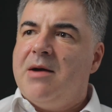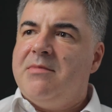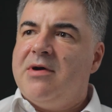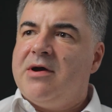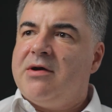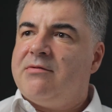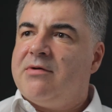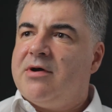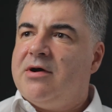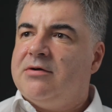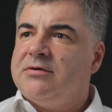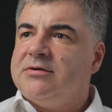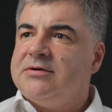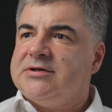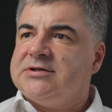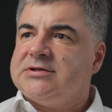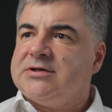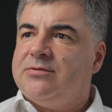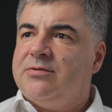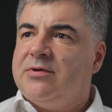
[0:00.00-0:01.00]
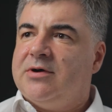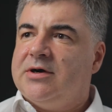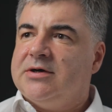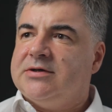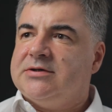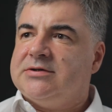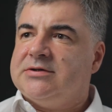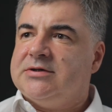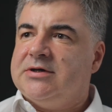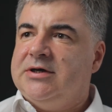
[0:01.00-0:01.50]
background is
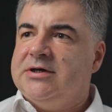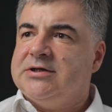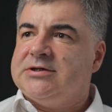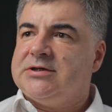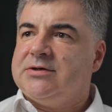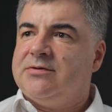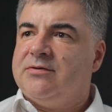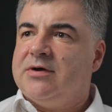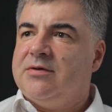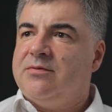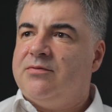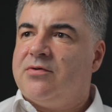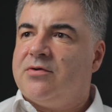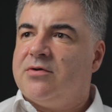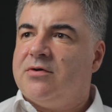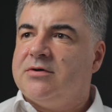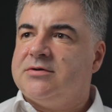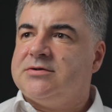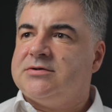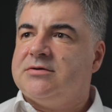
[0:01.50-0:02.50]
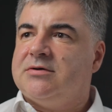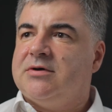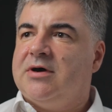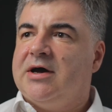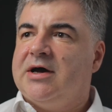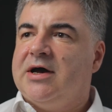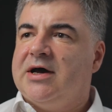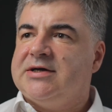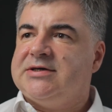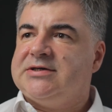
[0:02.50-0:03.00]
quite broad, so
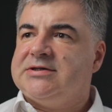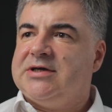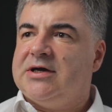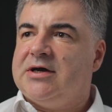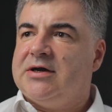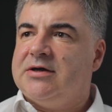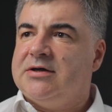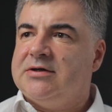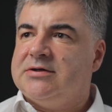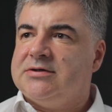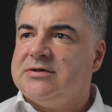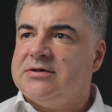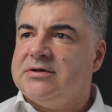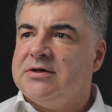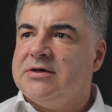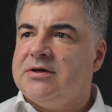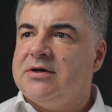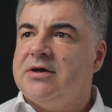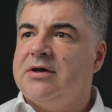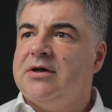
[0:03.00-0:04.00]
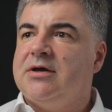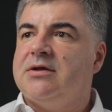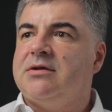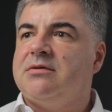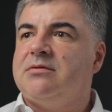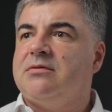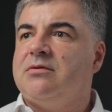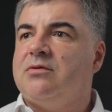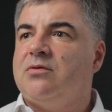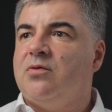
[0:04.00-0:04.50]
I studied
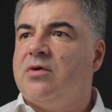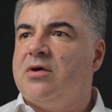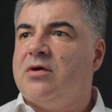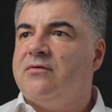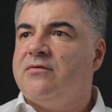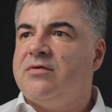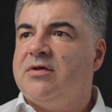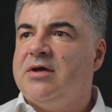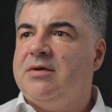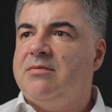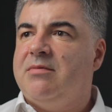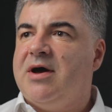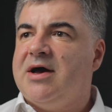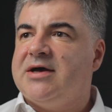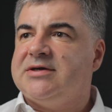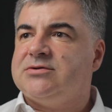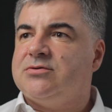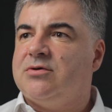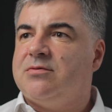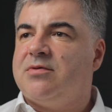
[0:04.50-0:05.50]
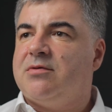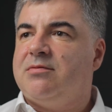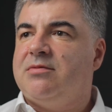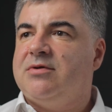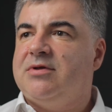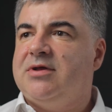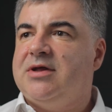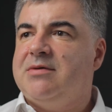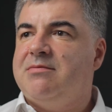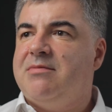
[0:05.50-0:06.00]
in one of the best, or probably
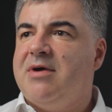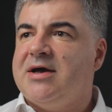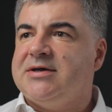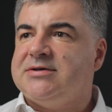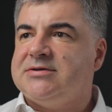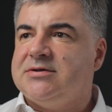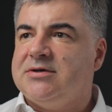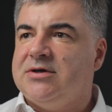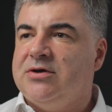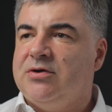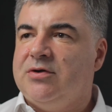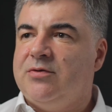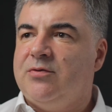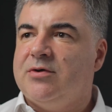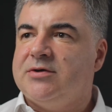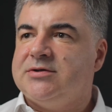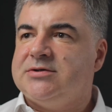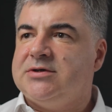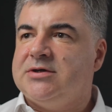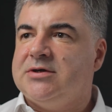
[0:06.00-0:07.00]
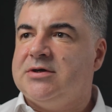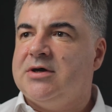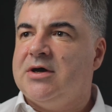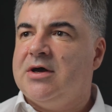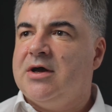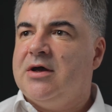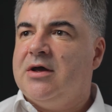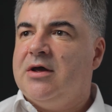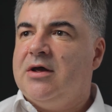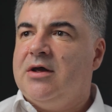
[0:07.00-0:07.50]
the best, university
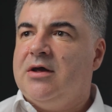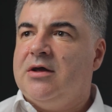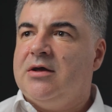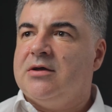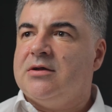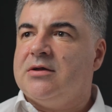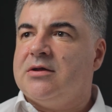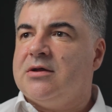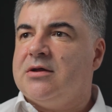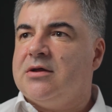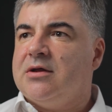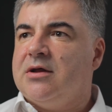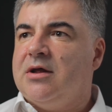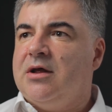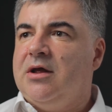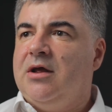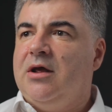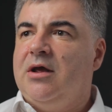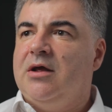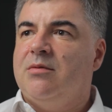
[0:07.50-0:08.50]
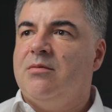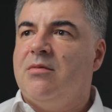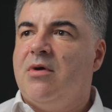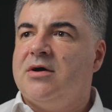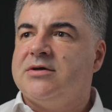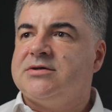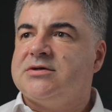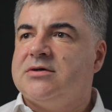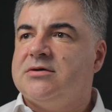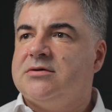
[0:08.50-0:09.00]
in
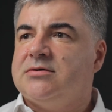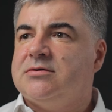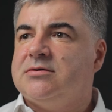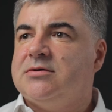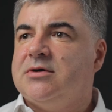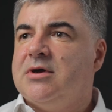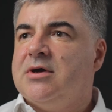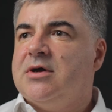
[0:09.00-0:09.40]
Moscow.